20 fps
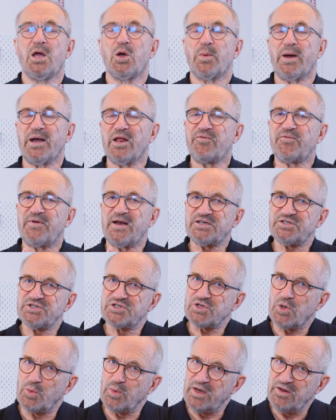When it
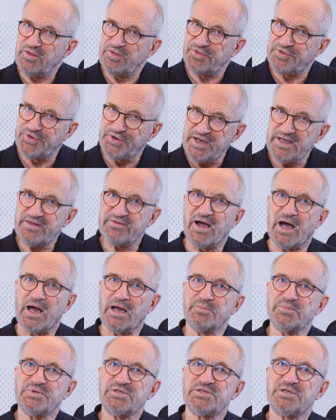flashes only three
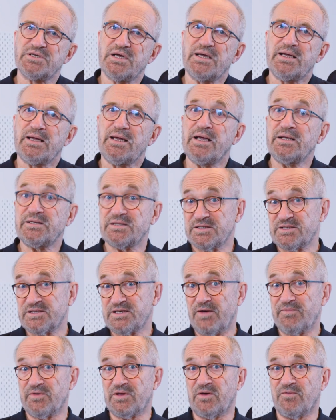times, it's
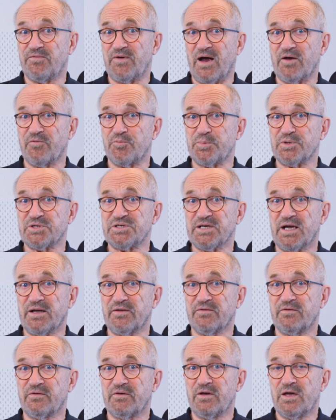
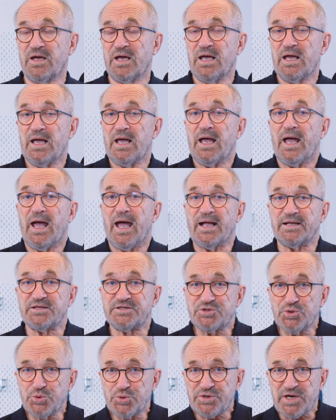75%.
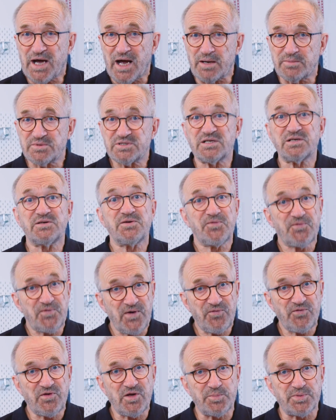And two times is
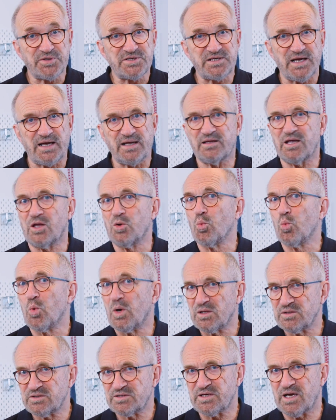50% and
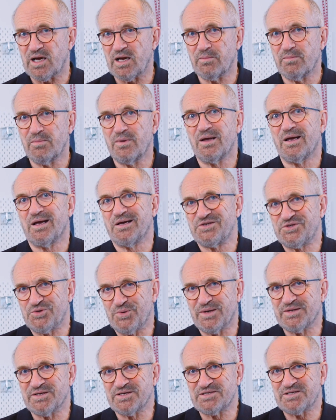one time, as you
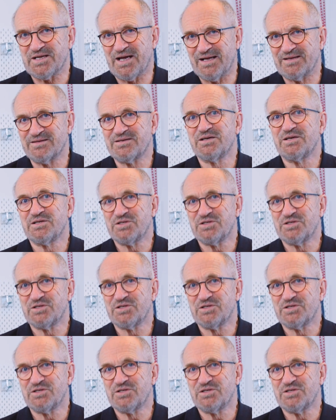understand,